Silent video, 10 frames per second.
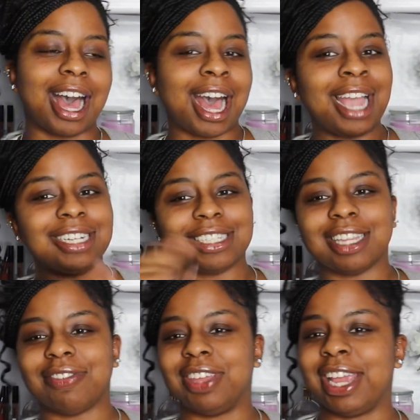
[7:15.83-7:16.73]
I just
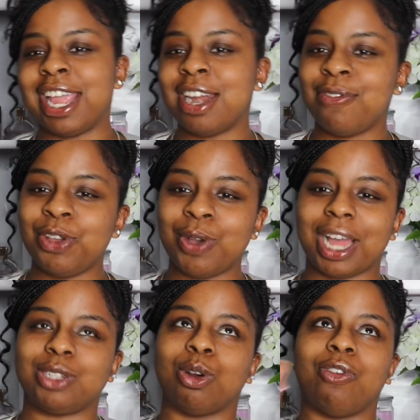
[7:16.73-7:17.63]
left the interview.
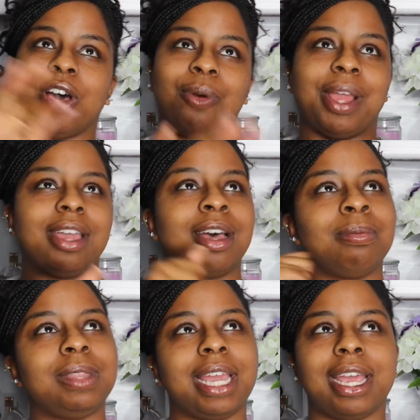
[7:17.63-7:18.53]
I drove all the way
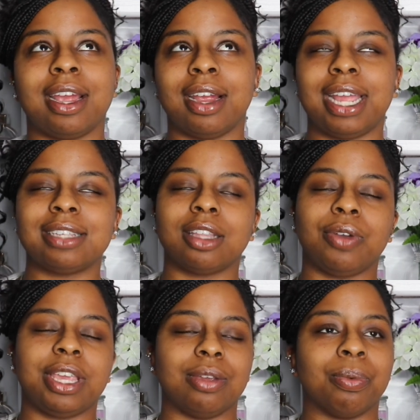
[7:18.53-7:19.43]
up there. It's
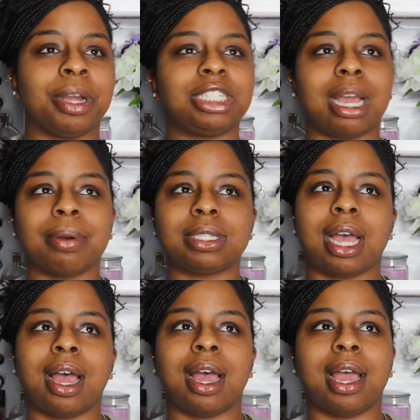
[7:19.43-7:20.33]
low key rush hour
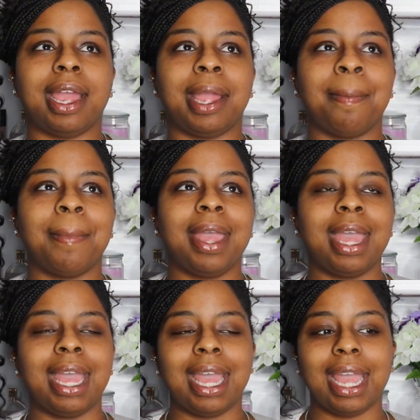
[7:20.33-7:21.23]
time.
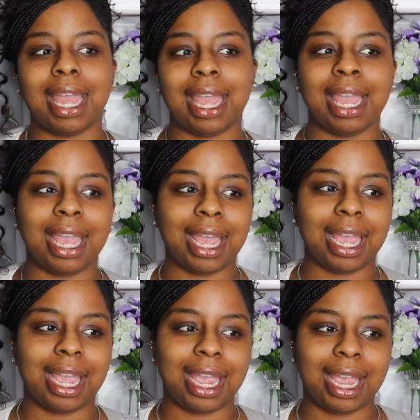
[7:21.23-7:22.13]

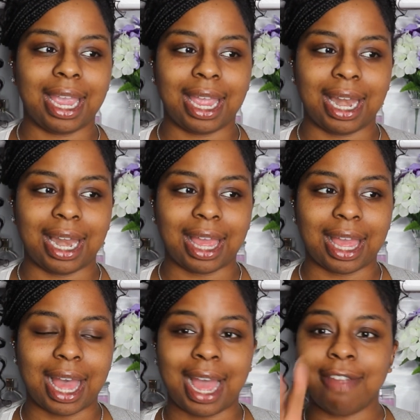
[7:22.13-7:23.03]
And
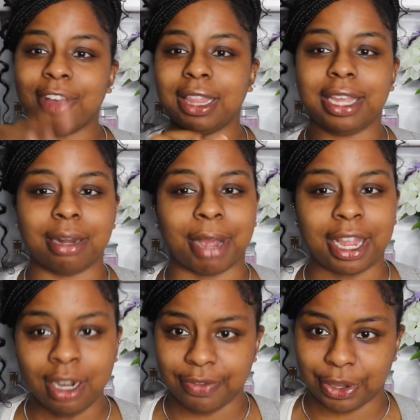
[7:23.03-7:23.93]
I finally get to my
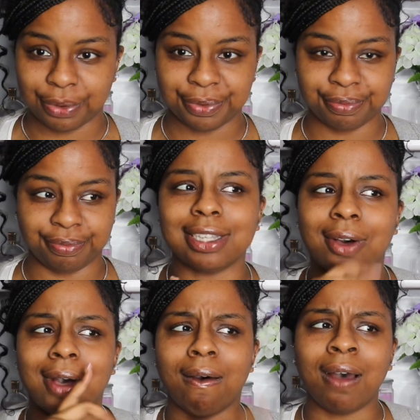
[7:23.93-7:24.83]
interview. So
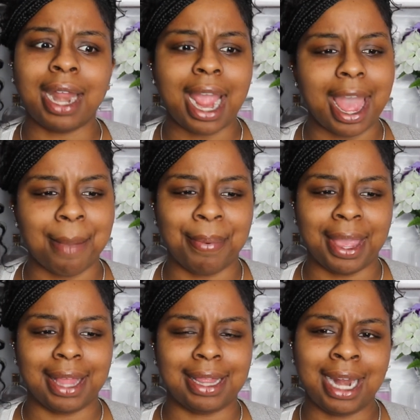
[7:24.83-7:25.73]
all that happened.